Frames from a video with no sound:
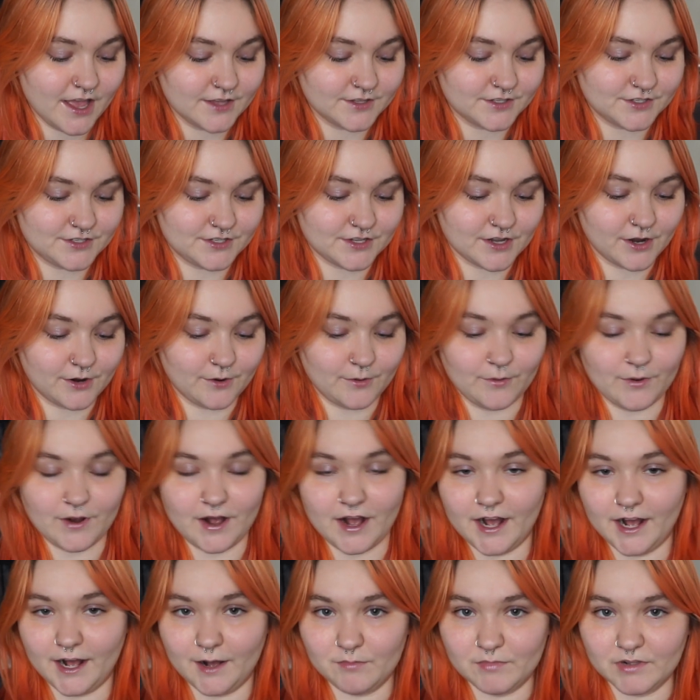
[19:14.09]
So
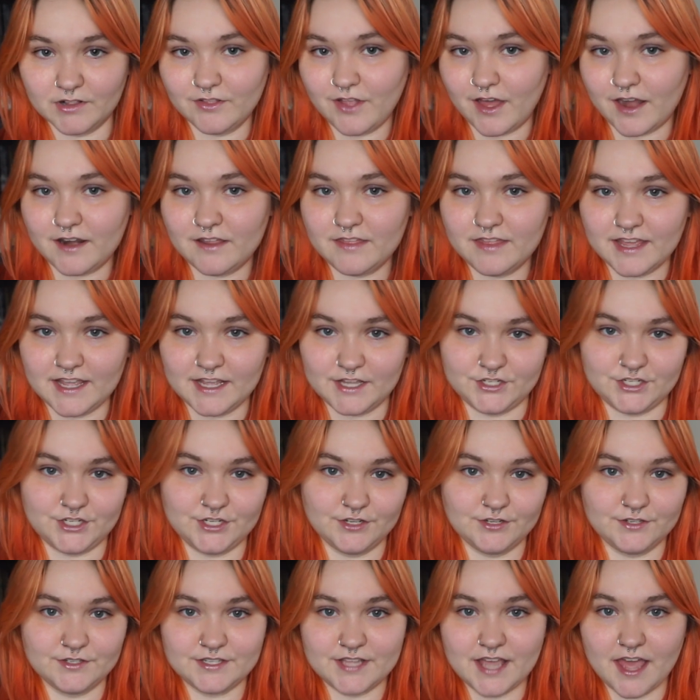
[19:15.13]
um, a lot of the
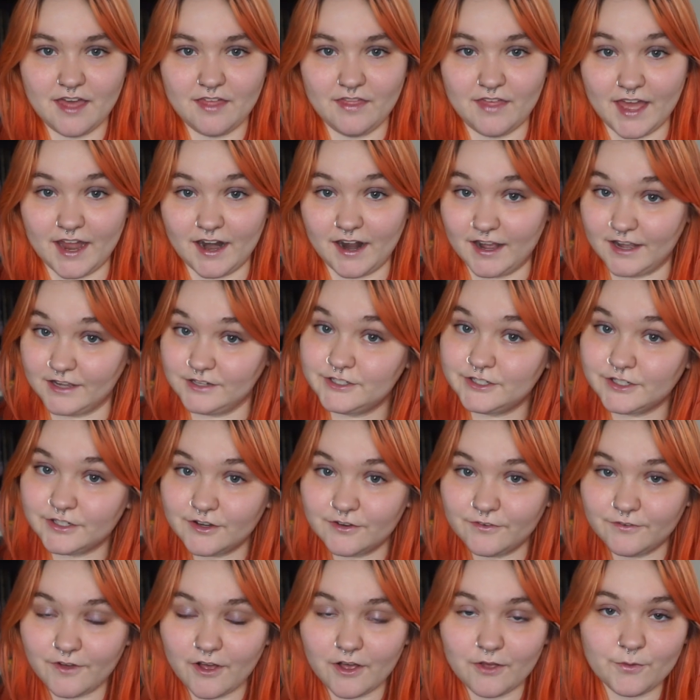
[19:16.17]
issues that I took
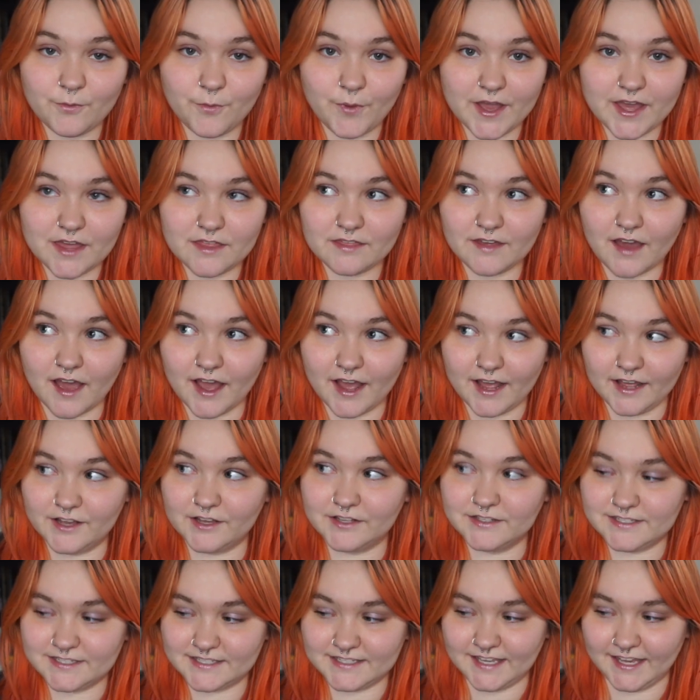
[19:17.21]
fault with, I
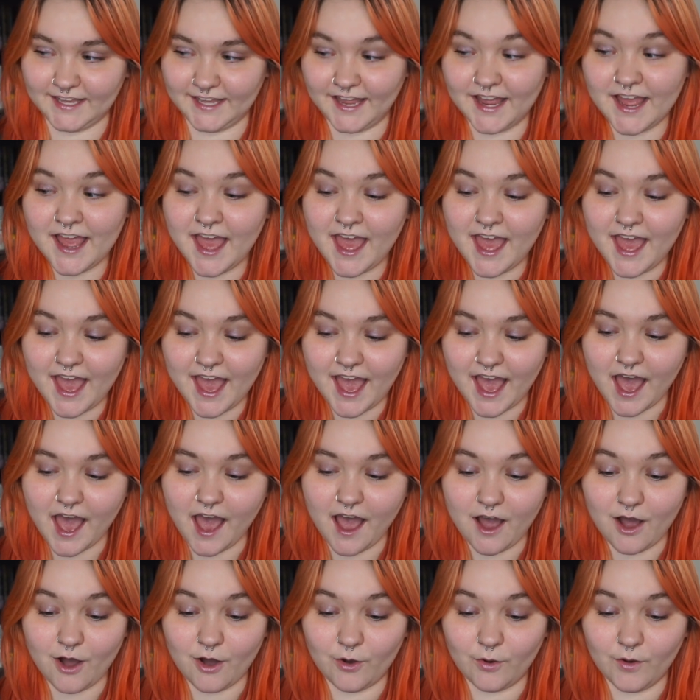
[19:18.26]
could see
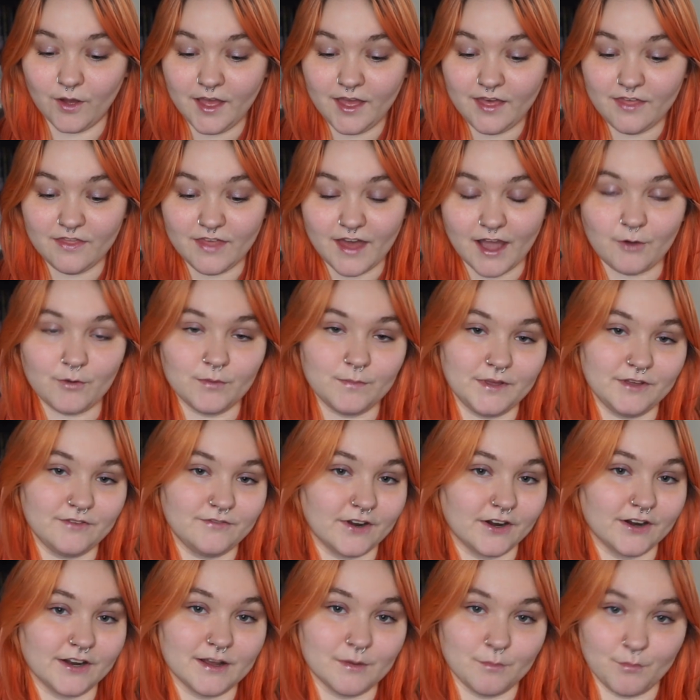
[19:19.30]
how that would be
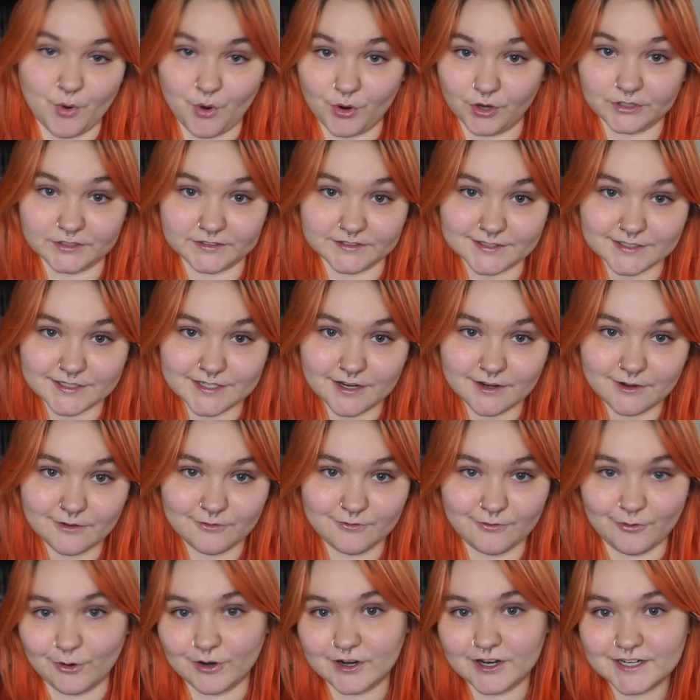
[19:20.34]
very important
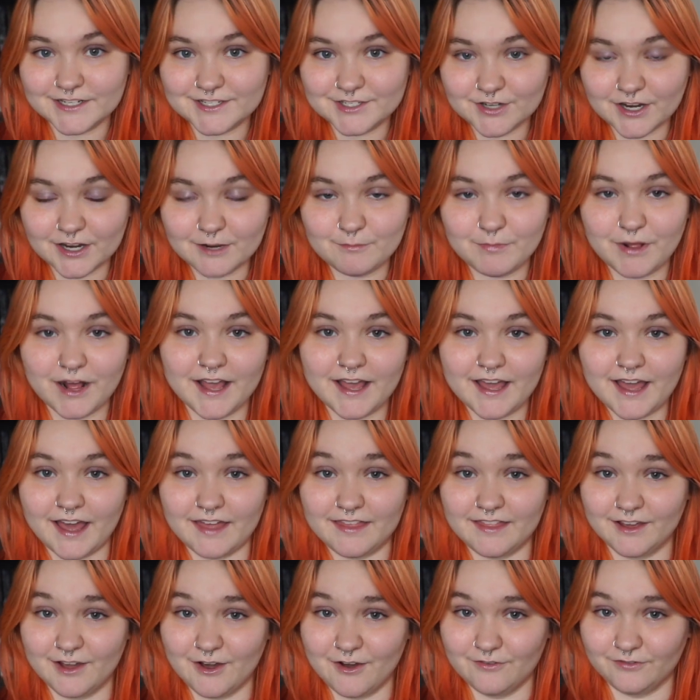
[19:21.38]
horror screenplay. I
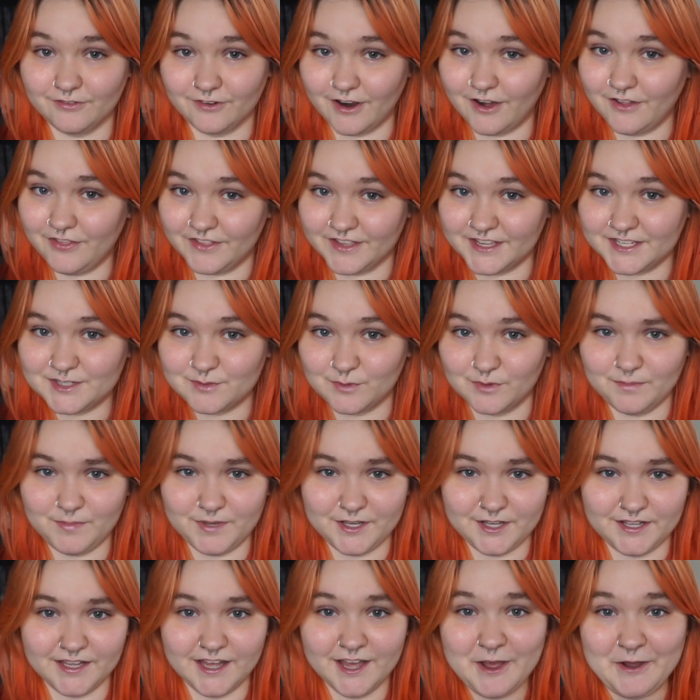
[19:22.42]
think overall this would
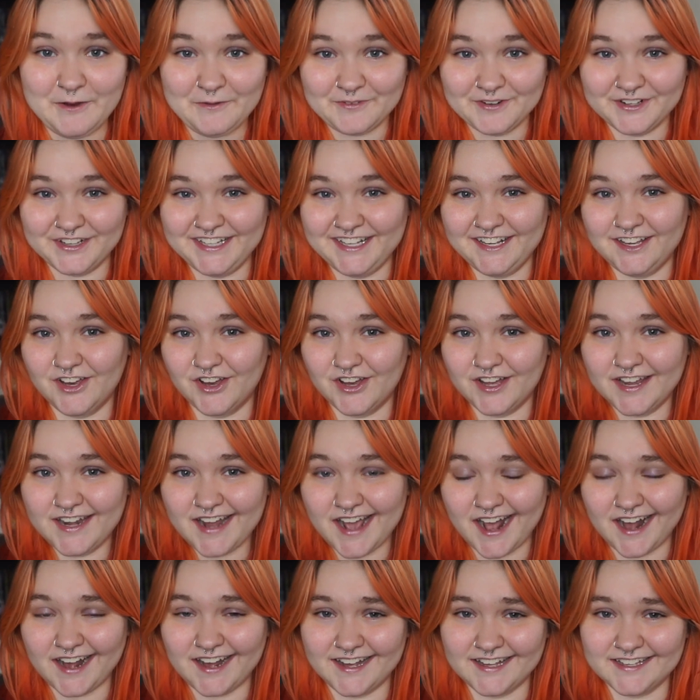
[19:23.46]
be really good
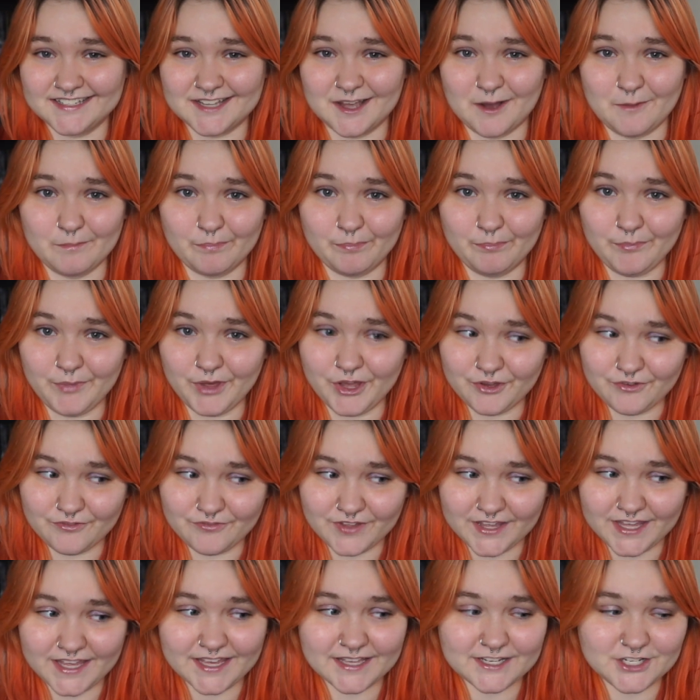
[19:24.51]
as a
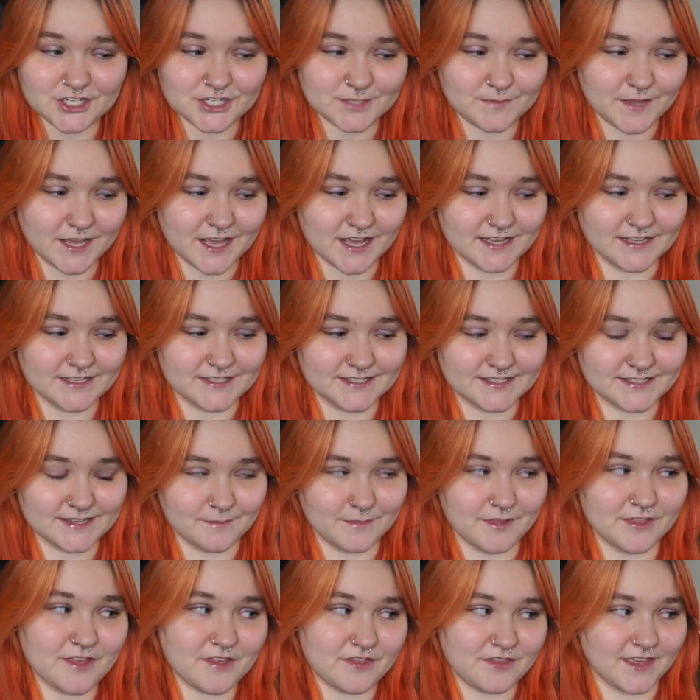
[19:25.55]
movie just because some
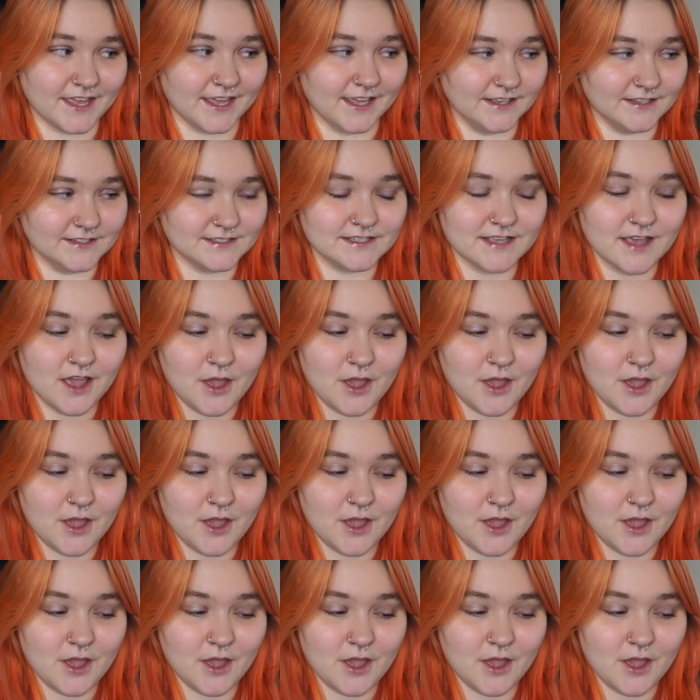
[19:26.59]
of the things